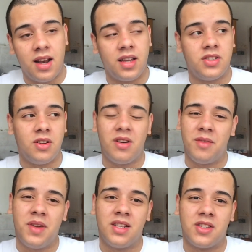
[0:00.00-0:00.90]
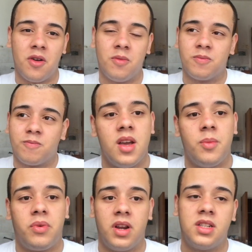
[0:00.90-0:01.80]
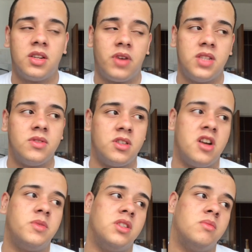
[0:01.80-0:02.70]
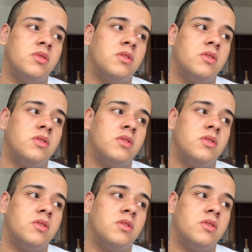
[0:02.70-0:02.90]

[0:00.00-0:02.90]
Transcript: Like, do you know what I mean? So predicted grades was an option,